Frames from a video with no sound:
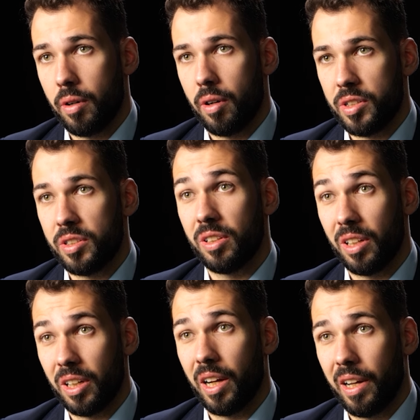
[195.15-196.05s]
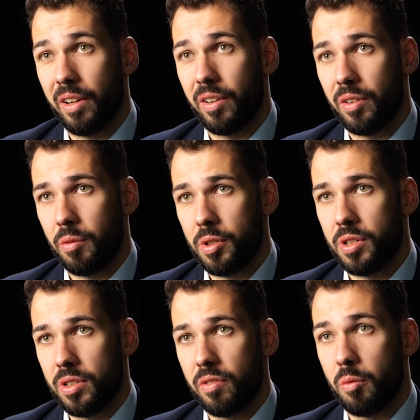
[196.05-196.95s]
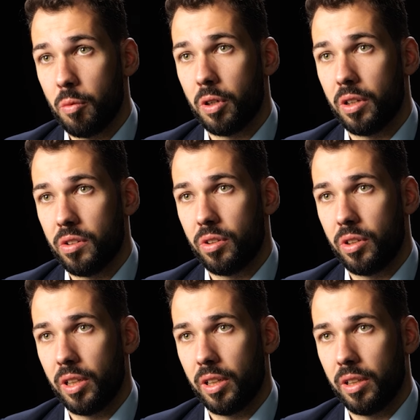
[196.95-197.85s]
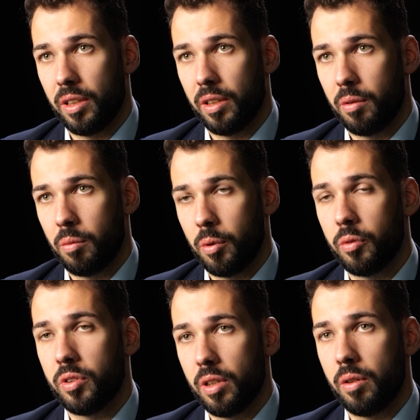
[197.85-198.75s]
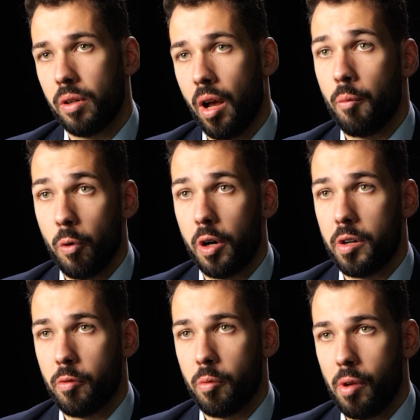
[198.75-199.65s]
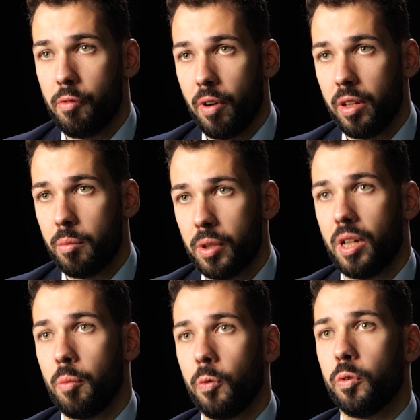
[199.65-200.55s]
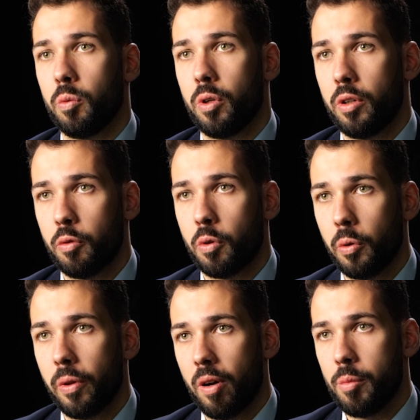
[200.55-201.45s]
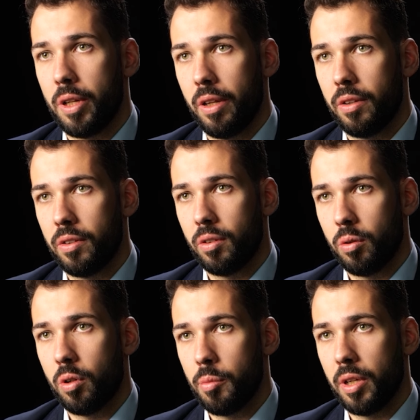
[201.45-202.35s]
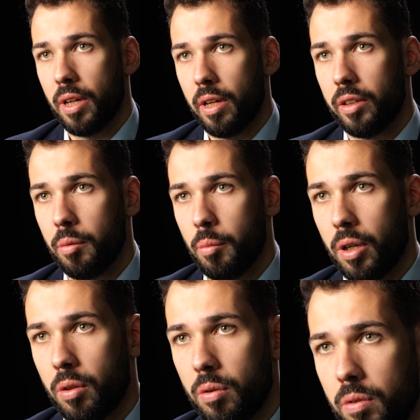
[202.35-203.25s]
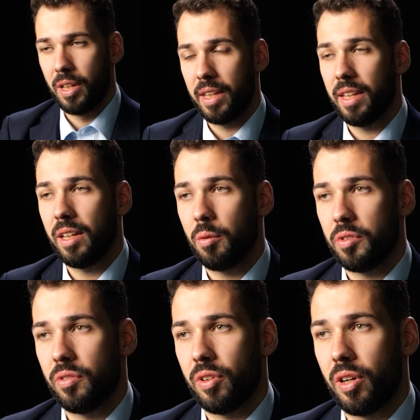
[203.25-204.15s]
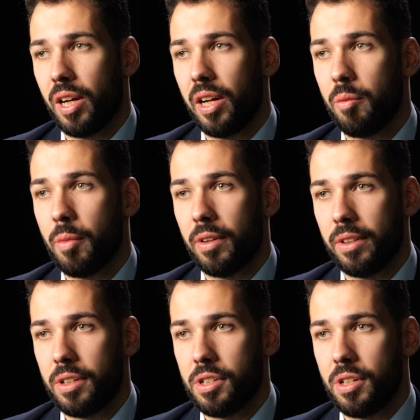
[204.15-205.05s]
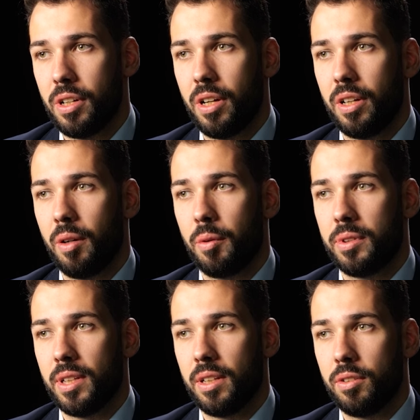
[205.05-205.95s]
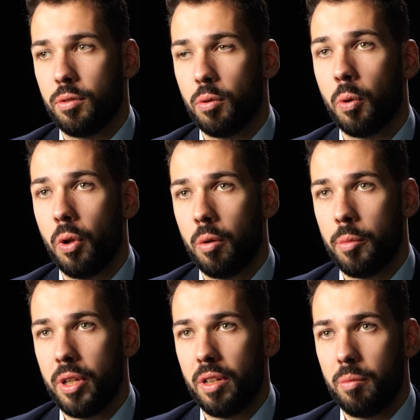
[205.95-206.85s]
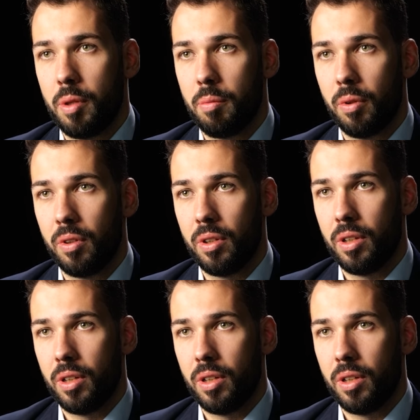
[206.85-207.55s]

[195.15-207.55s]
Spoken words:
are still unclear, which is even more concerning. And we're obviously, I'm worried for my father, but I'm also worried for all the Armenians who are being held in Baku. I think it was a very clear message that was sent to all Armenian people